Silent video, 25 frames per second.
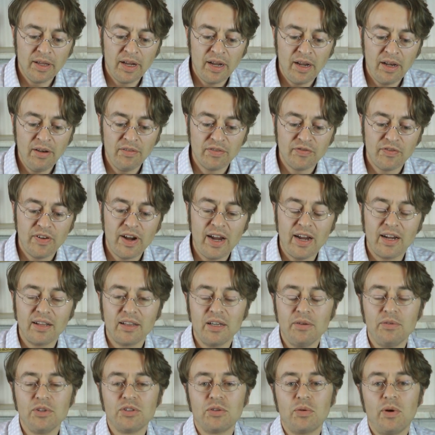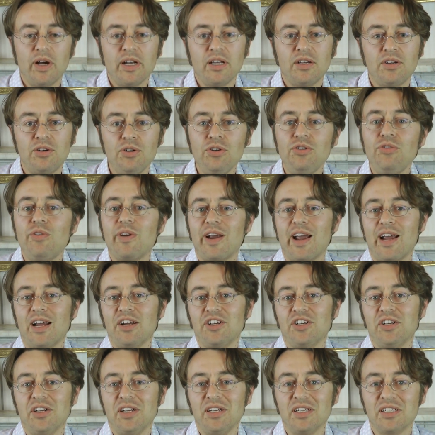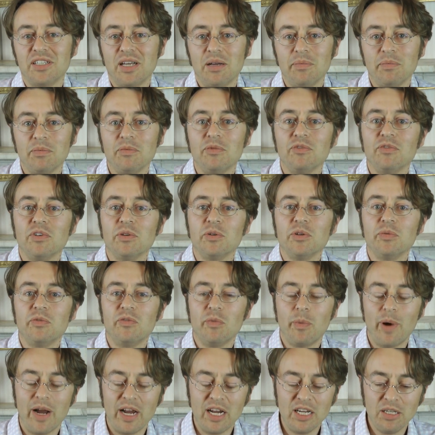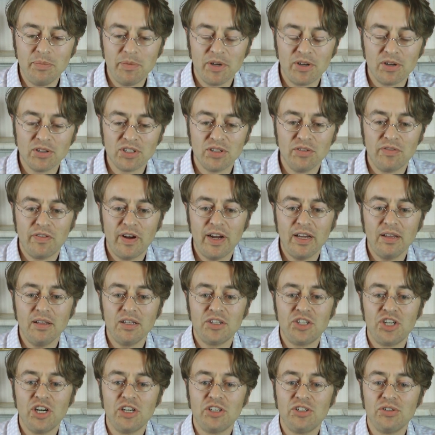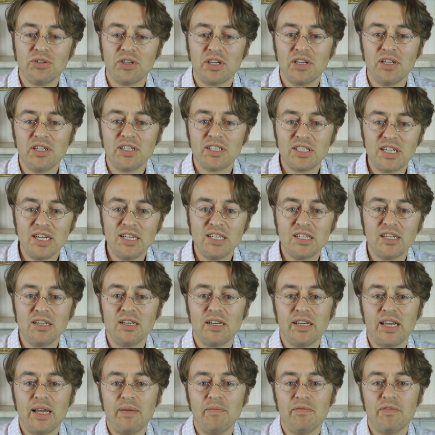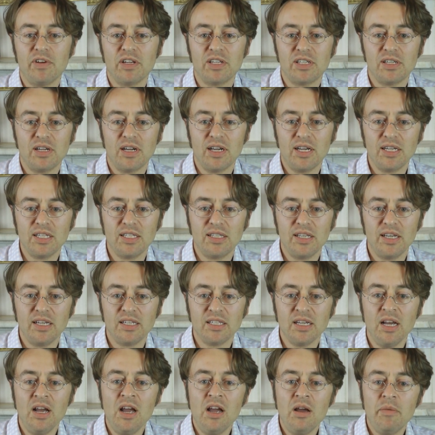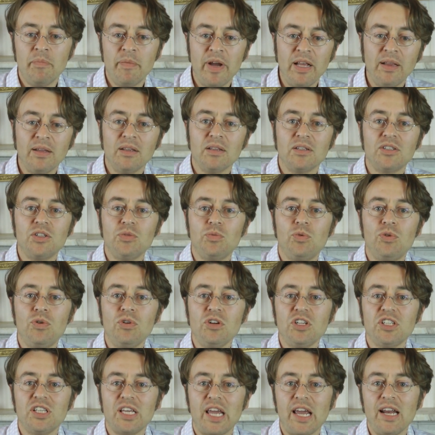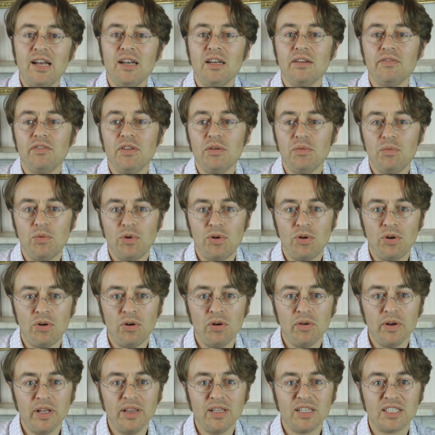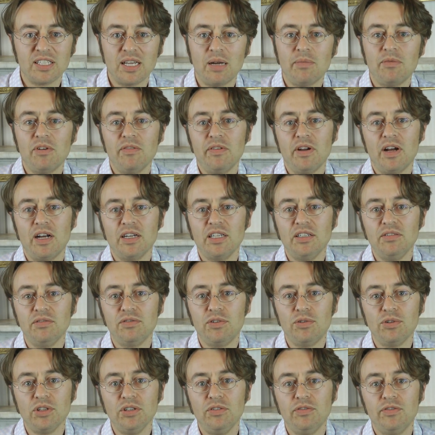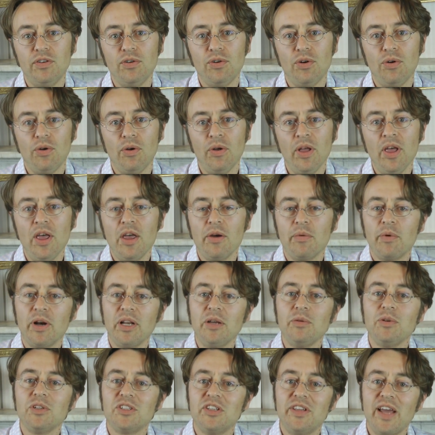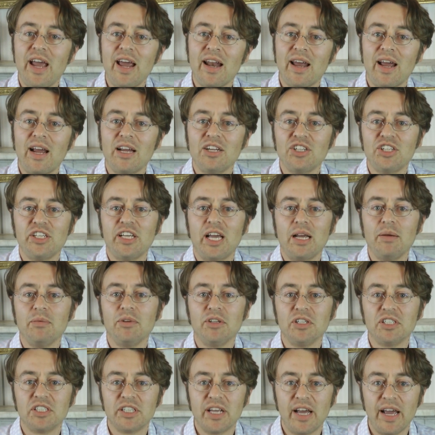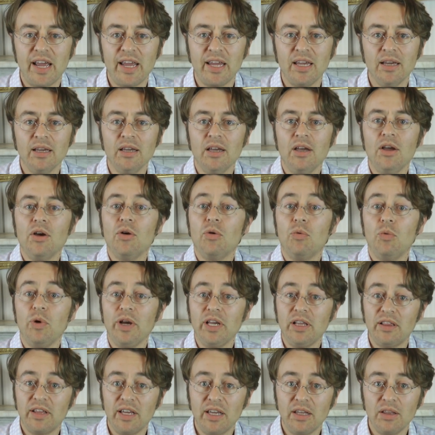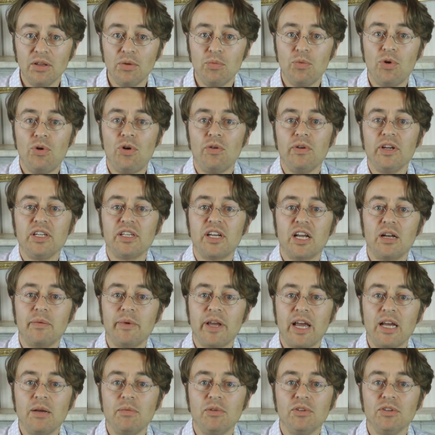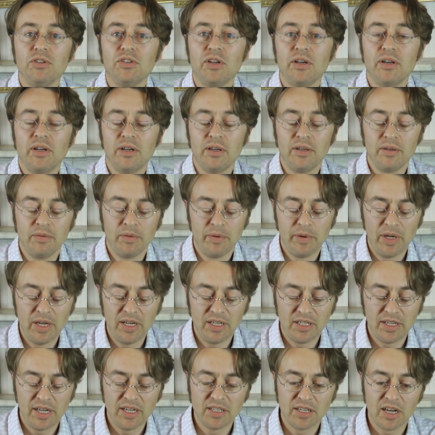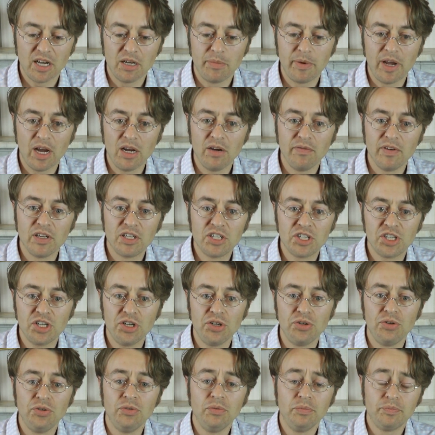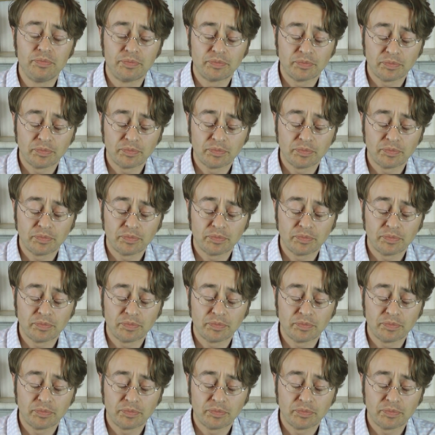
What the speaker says: in fact, that was quite a good reaction in some ways, because the fact that Churchill consistently emphasised this meant that towards the end of the war, in the summer of 1944, when he was then actually able to say, we think the war is going to be over soon,